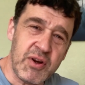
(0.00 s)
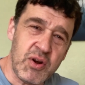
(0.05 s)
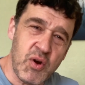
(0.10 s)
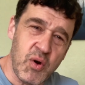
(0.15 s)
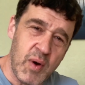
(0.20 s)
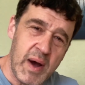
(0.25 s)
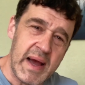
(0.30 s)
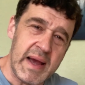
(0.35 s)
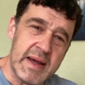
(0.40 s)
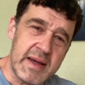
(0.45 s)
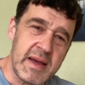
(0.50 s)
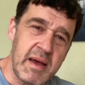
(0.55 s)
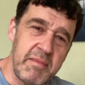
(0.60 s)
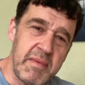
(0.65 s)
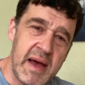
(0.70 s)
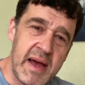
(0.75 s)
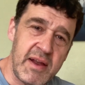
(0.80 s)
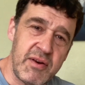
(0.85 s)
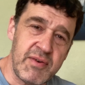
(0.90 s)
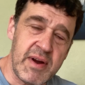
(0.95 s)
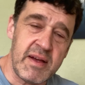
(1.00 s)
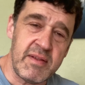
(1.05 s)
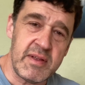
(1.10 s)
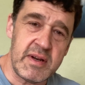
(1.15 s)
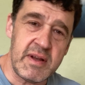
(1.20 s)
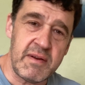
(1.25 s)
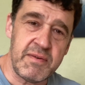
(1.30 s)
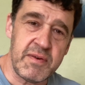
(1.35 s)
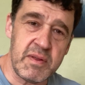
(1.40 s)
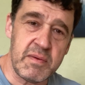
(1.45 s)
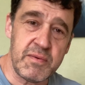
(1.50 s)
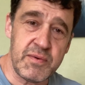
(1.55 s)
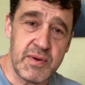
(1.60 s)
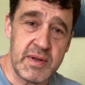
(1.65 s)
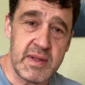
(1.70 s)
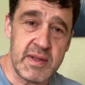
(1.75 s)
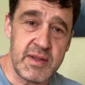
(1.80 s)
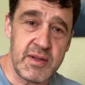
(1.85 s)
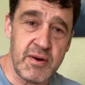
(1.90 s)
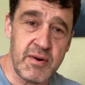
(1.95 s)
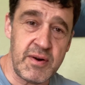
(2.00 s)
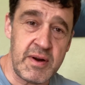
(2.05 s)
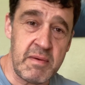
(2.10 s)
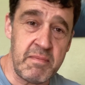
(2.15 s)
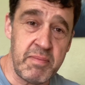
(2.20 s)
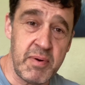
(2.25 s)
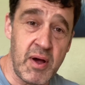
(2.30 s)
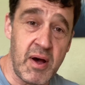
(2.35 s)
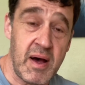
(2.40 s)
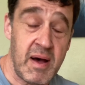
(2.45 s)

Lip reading: quite get my head around the difference between story and plot.